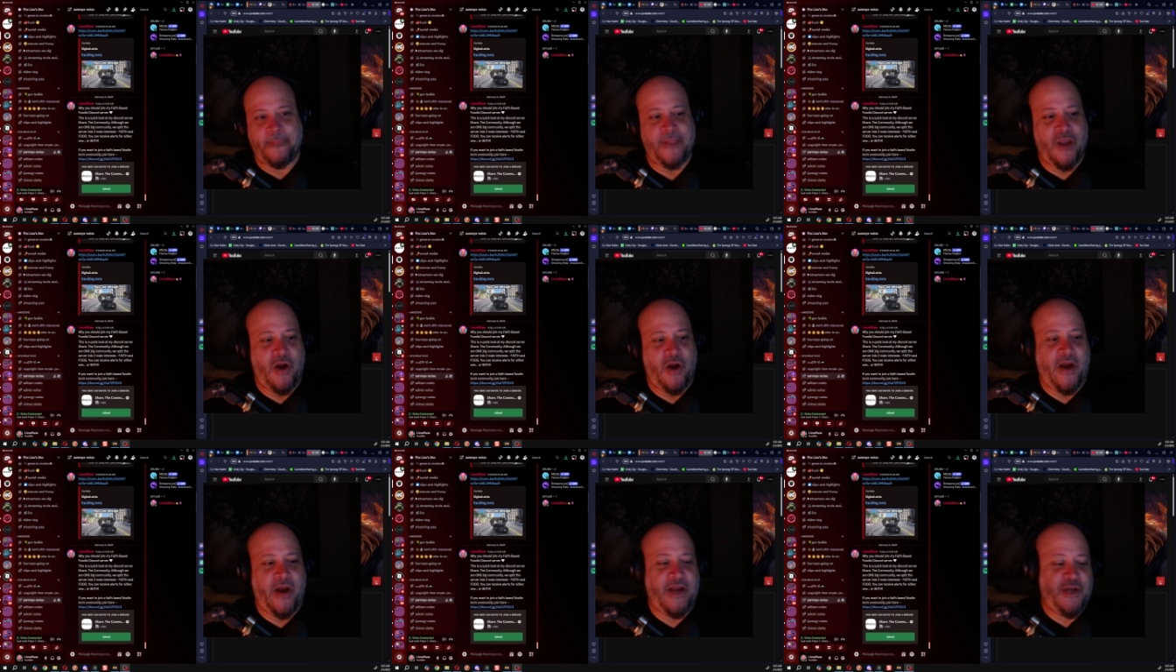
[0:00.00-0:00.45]

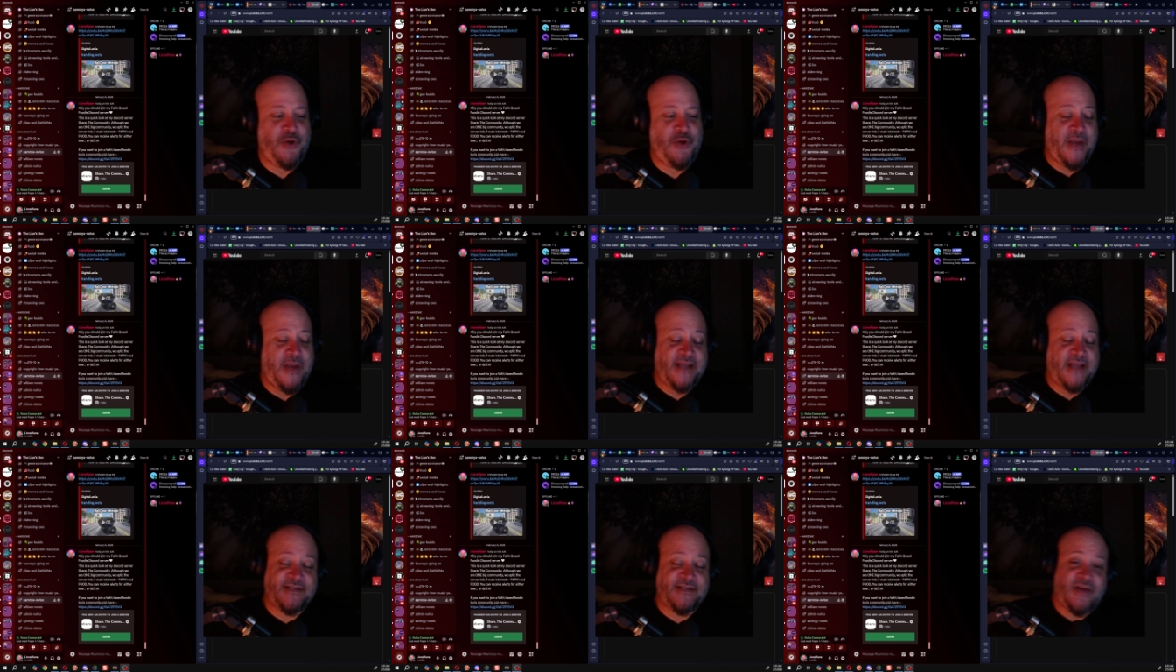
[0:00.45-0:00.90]
All right, you
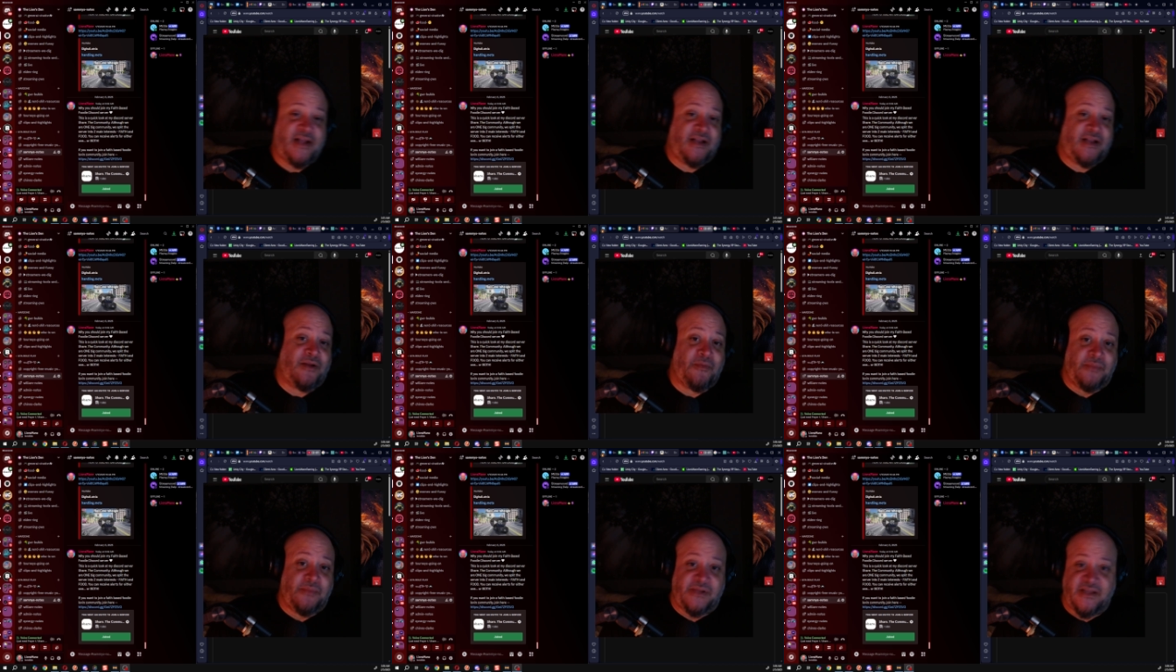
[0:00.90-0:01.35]
guys are
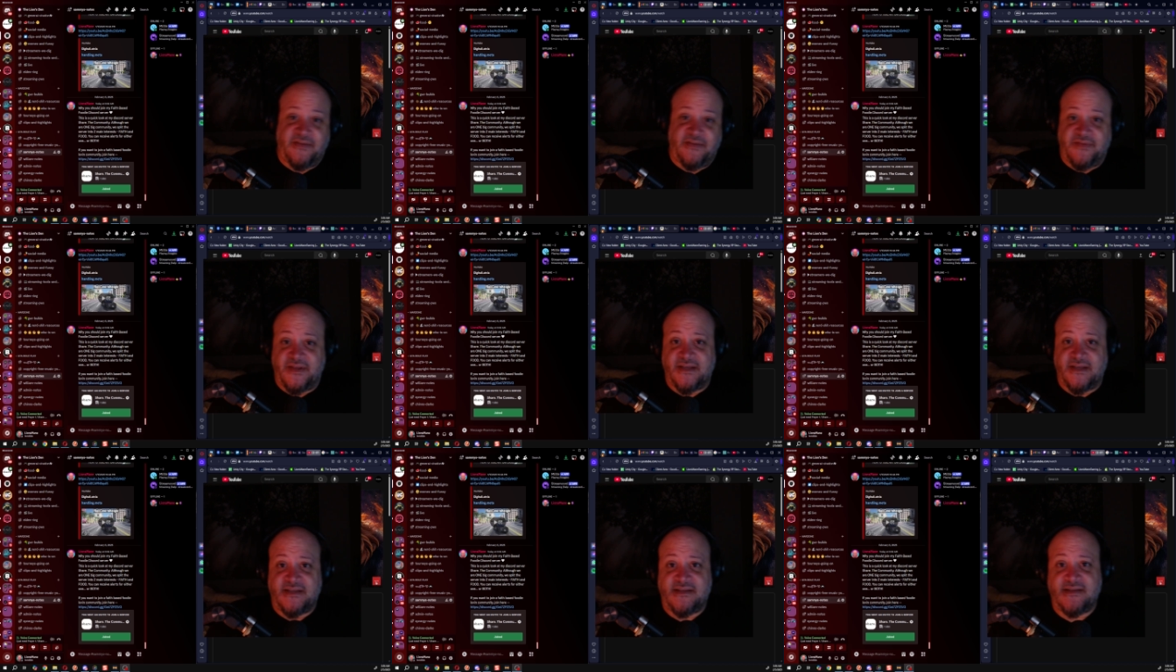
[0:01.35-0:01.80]
not going to believe
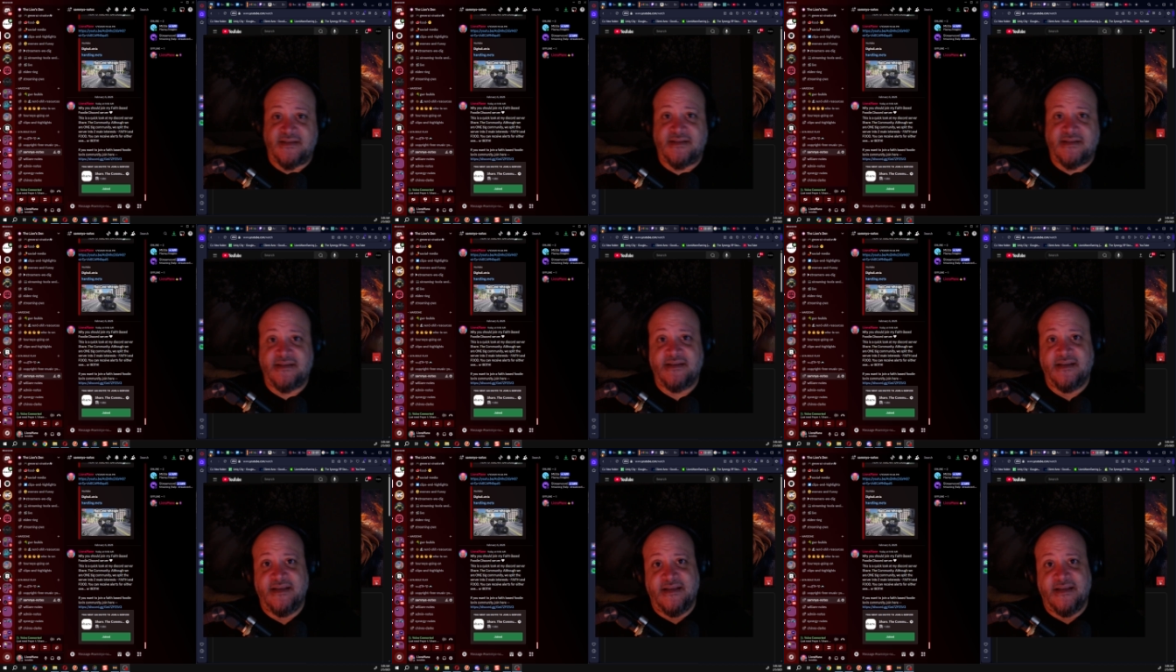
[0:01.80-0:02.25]

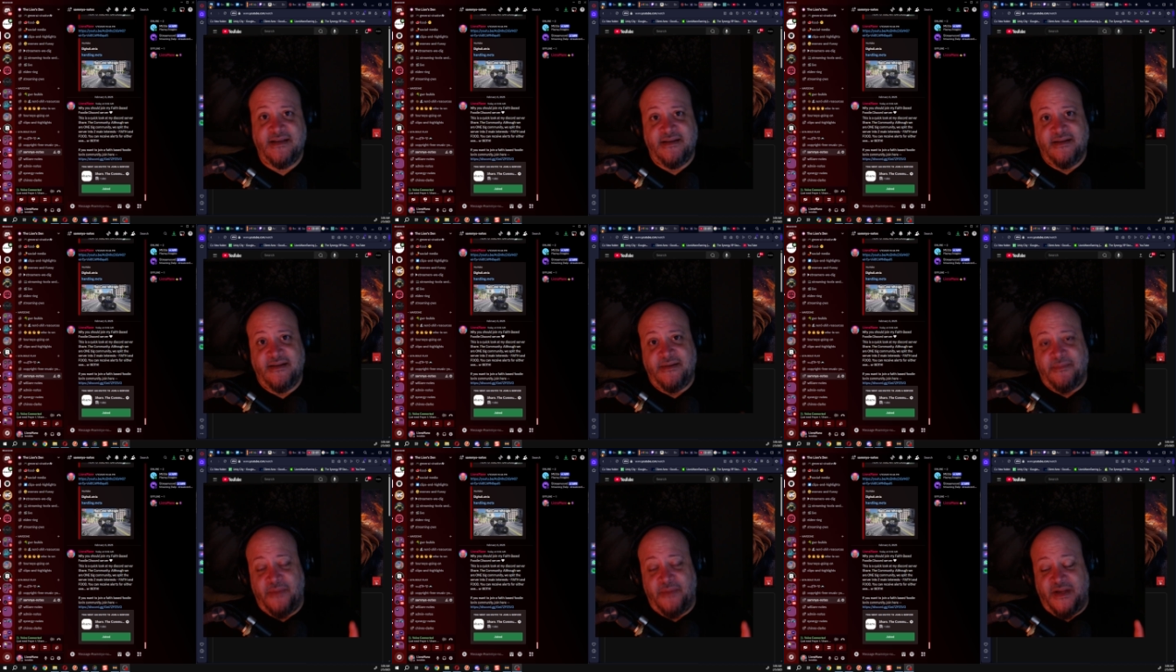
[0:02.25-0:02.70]
this,
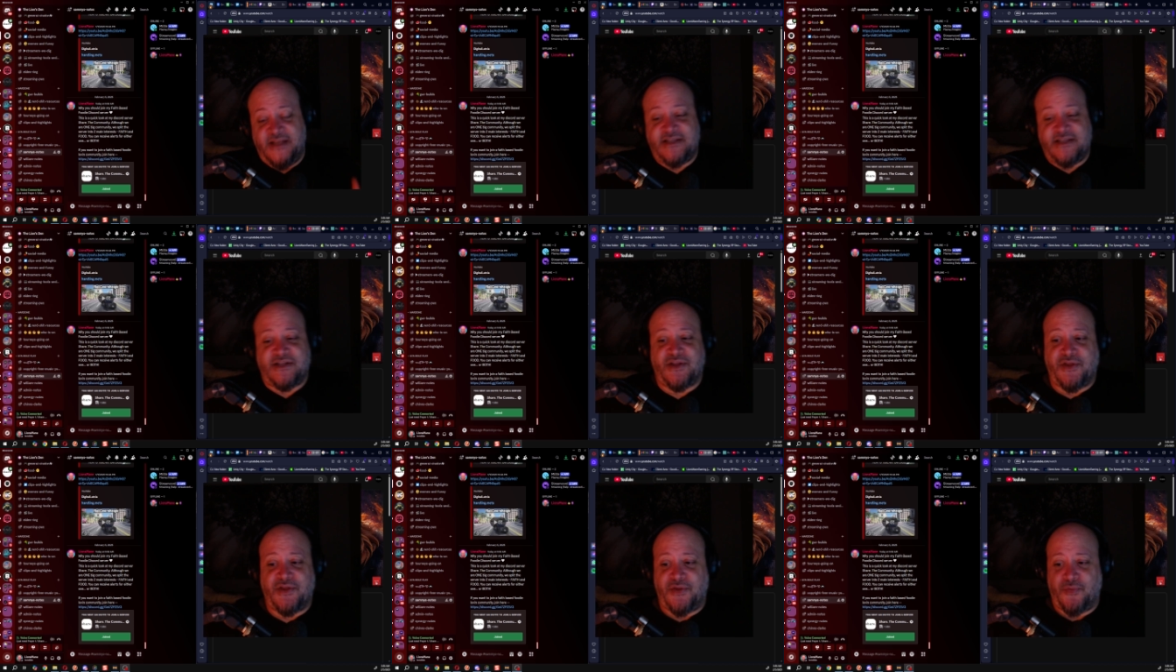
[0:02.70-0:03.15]
but
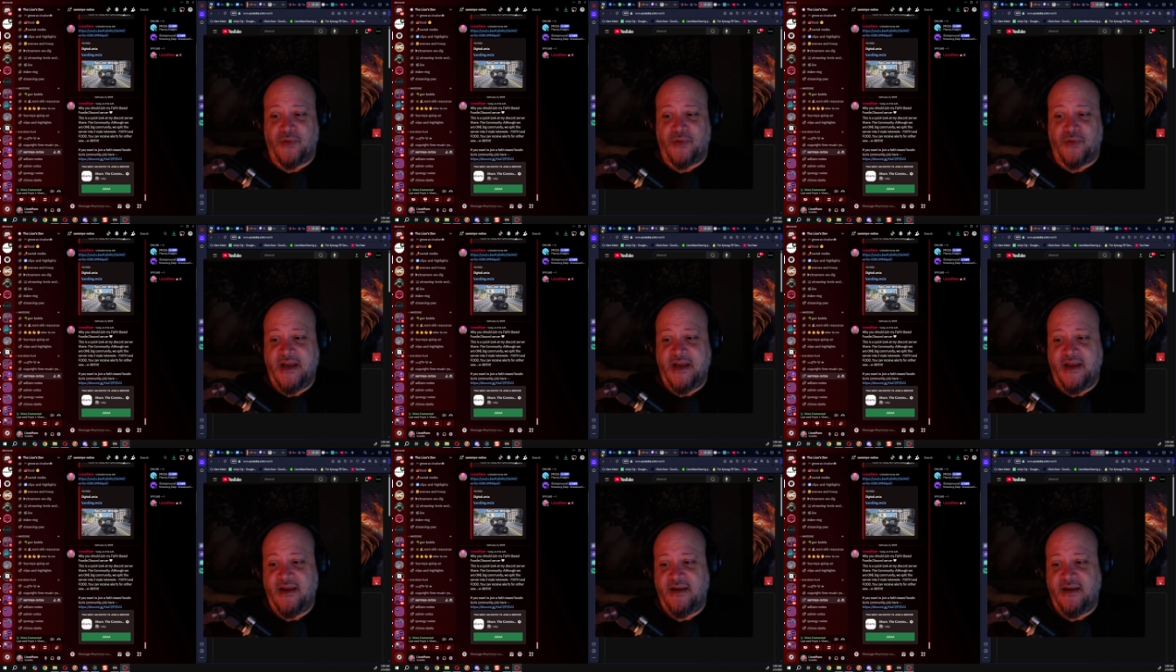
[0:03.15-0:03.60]
it's
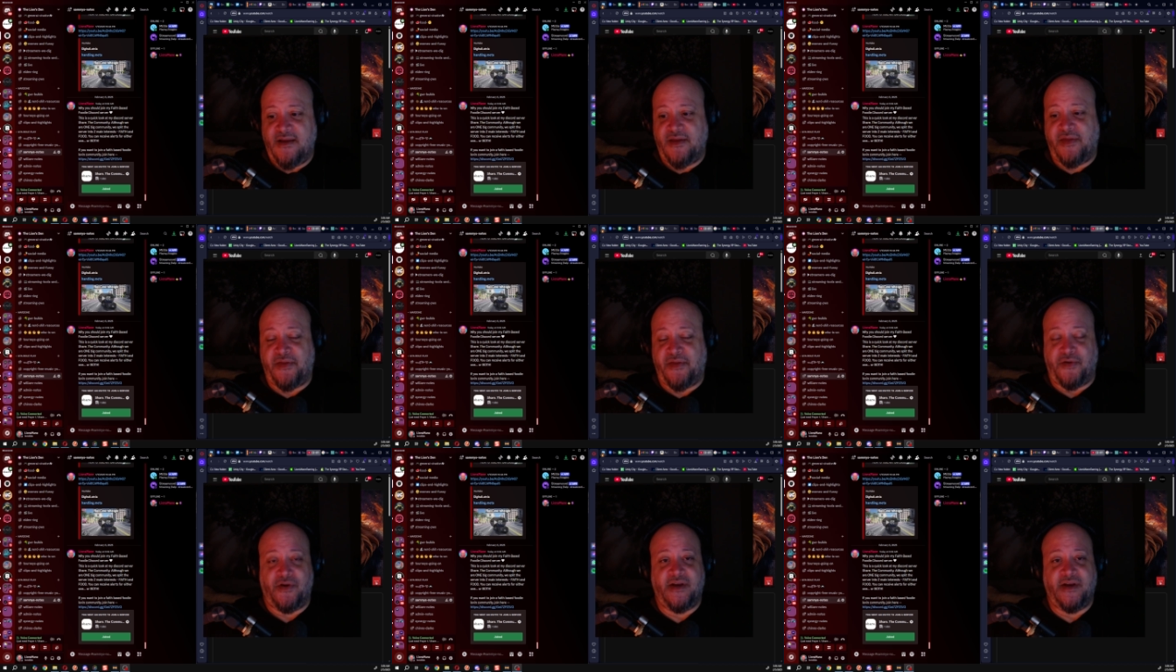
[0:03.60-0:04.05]

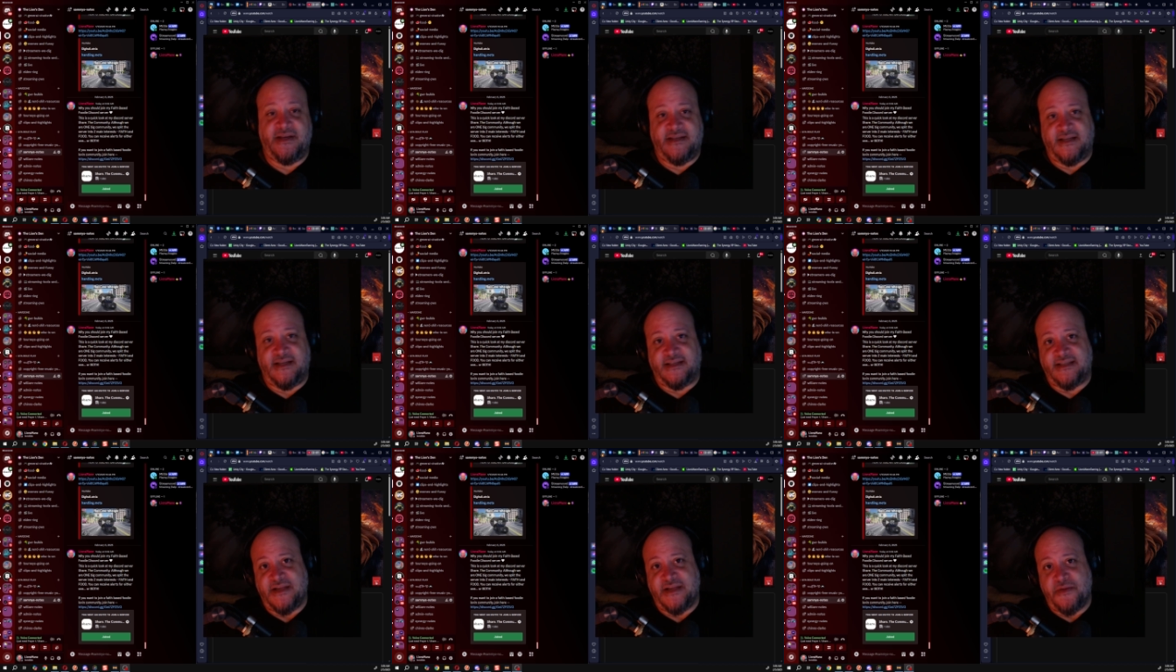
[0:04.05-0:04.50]

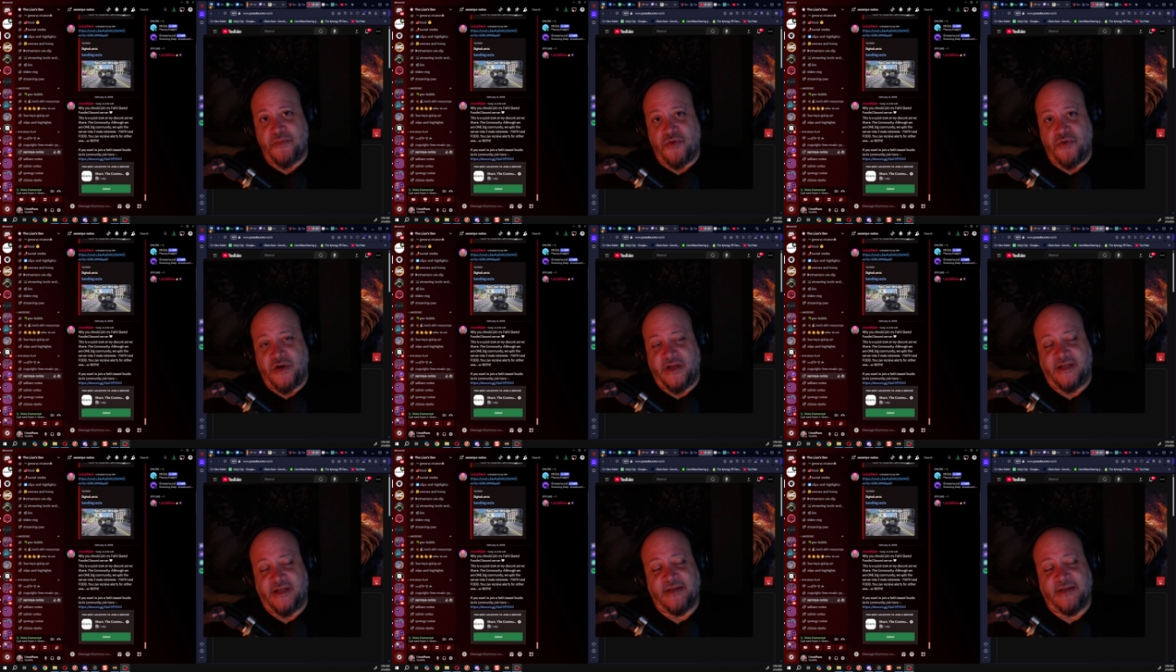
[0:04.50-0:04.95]
3:36 in the
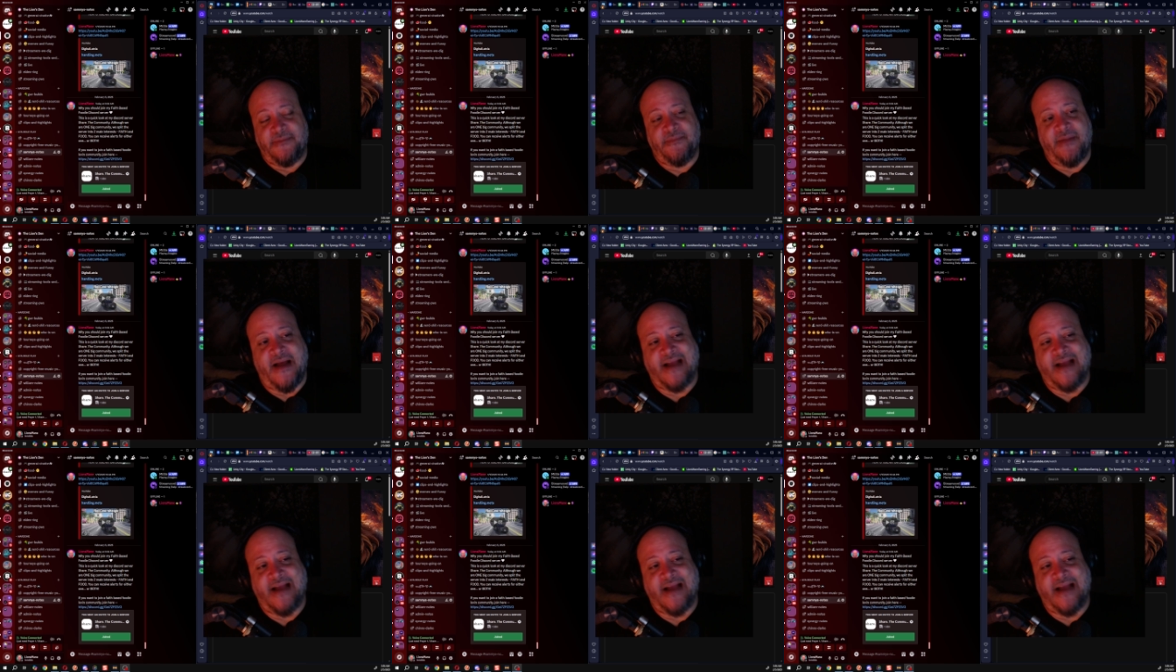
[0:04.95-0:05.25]
morning.